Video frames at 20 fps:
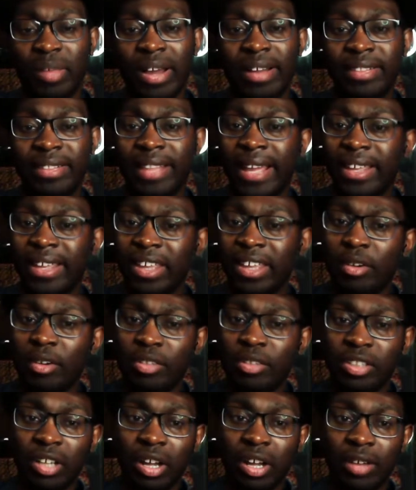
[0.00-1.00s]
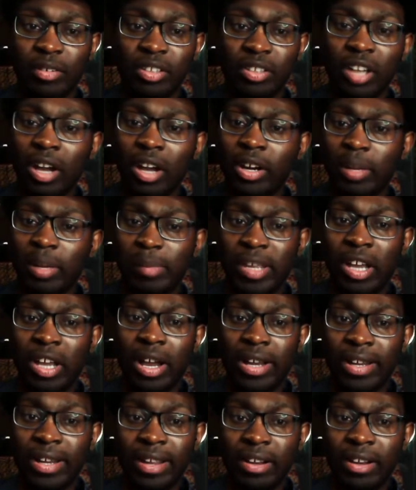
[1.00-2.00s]
Thank you. It was an honor to be
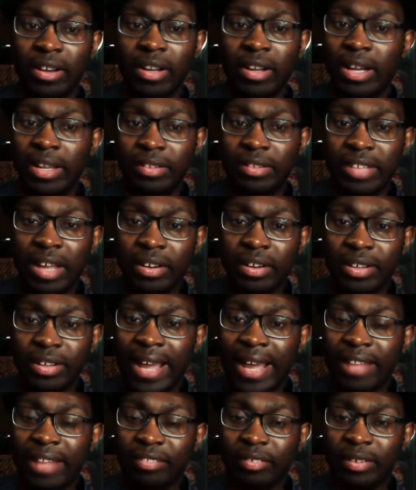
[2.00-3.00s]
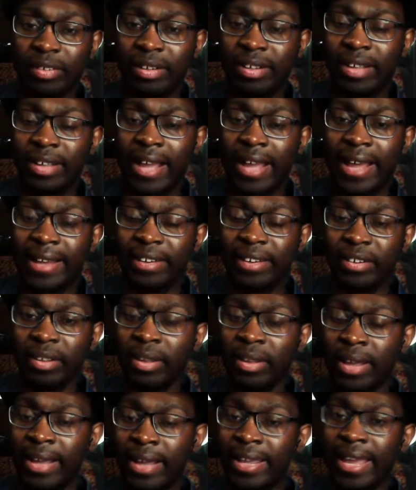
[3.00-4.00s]
on here, Scout and Catherine. And
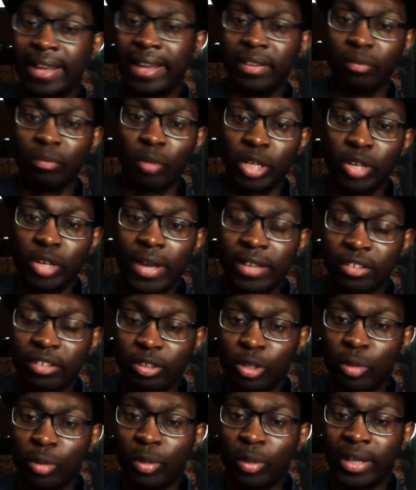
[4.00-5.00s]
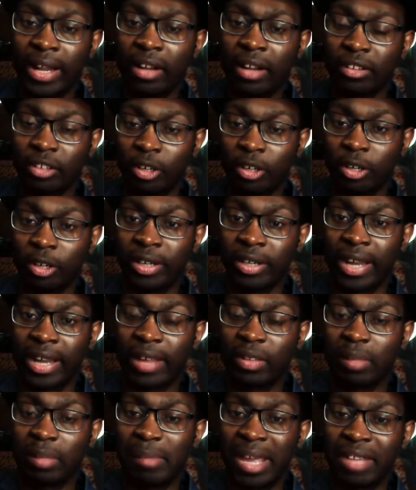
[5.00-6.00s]
again, what you guys are doing with Elks Herd
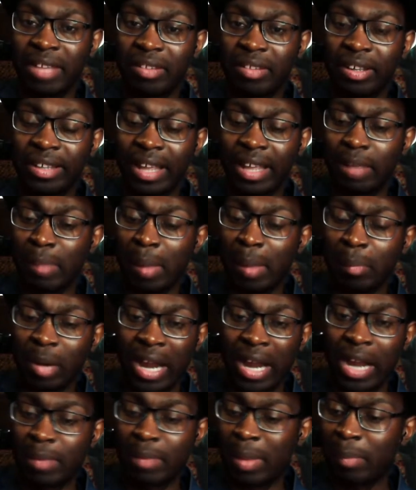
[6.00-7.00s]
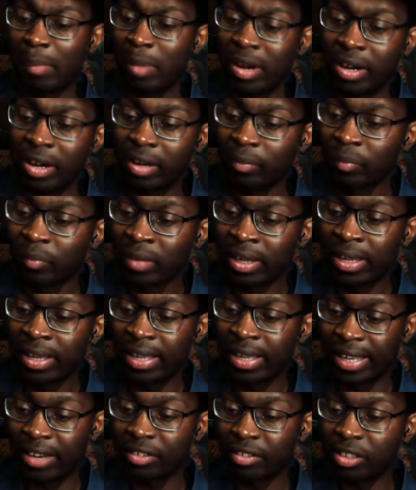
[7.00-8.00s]
is amazing. Because I remember
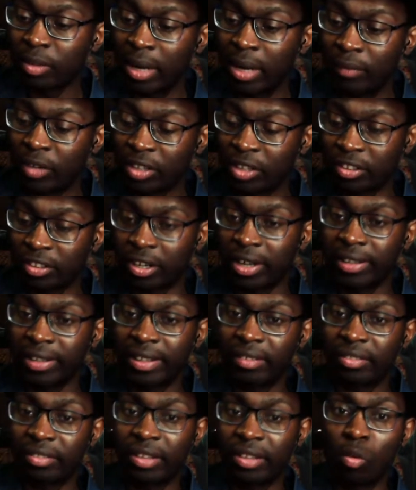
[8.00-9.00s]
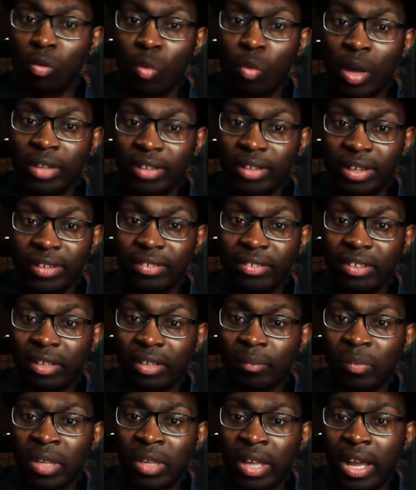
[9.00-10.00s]
years ago when I first started this, there wasn't
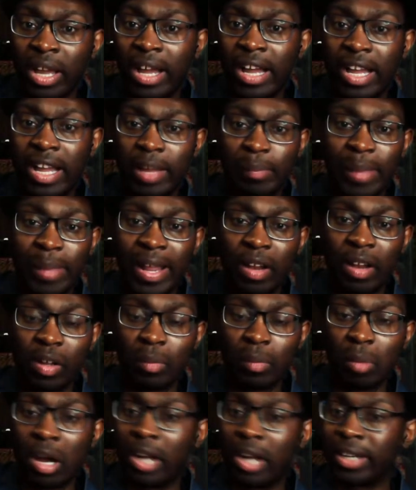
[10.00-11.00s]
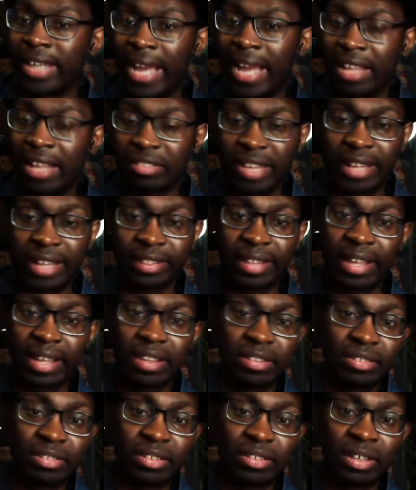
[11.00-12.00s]
elk podcasts like
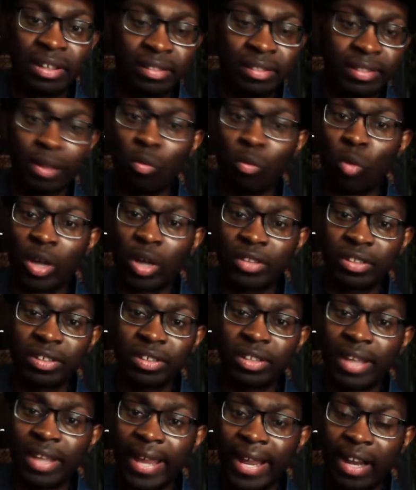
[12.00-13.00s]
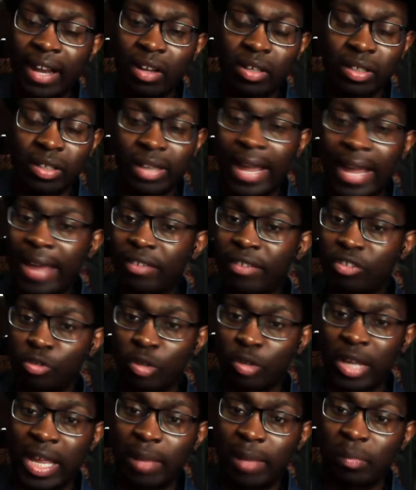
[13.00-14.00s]
this. There wasn't the elk live
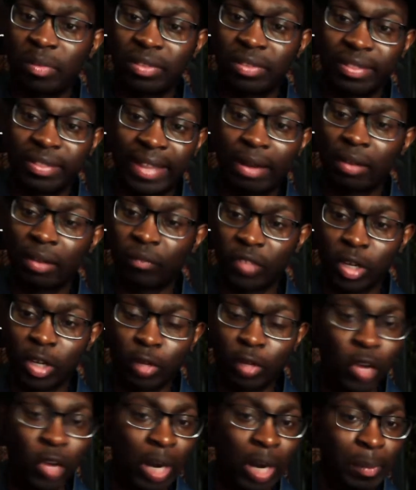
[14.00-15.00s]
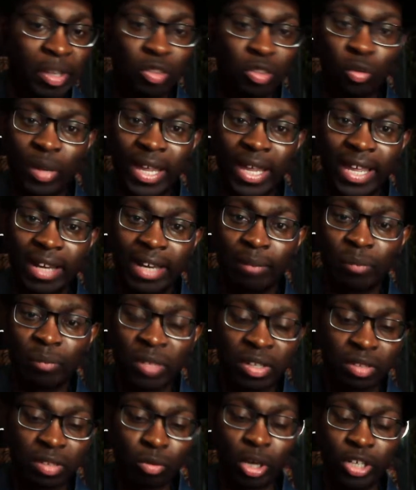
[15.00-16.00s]
streams. They are few and far between.
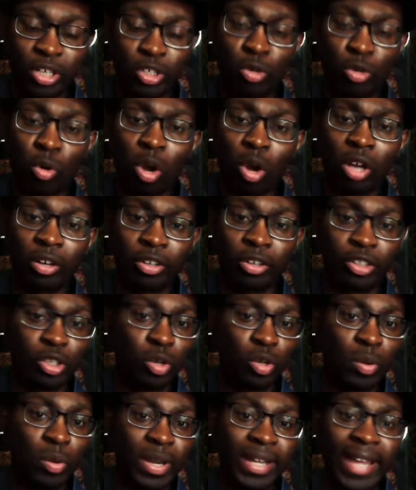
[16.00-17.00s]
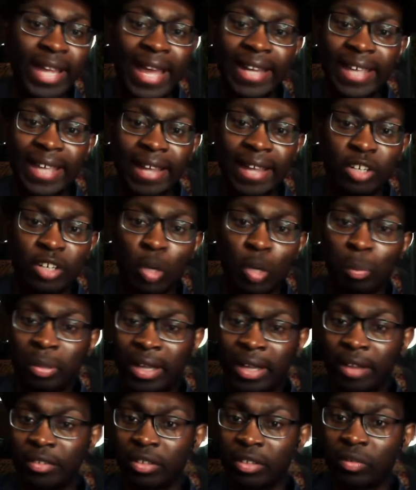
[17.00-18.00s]
So what you all are doing and getting to know
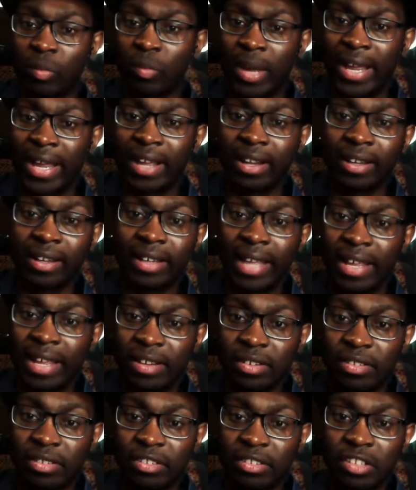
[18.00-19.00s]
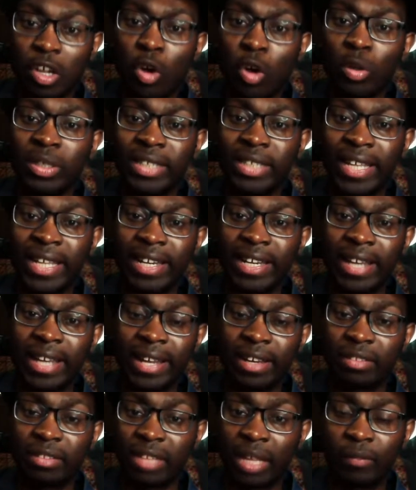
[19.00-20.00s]
players as well is so needed
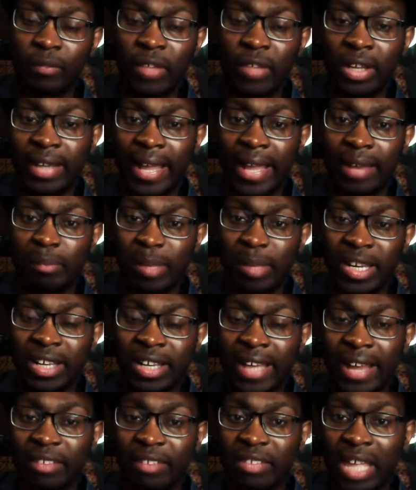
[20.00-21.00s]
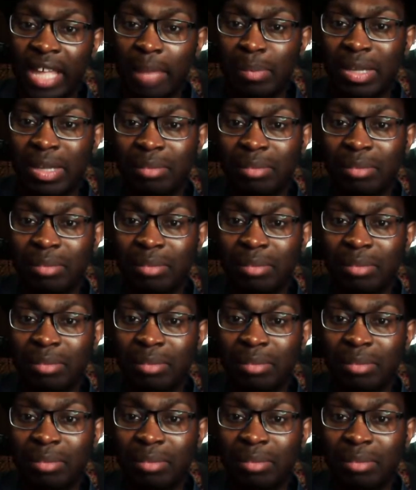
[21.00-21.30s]
in the CFL media landscape.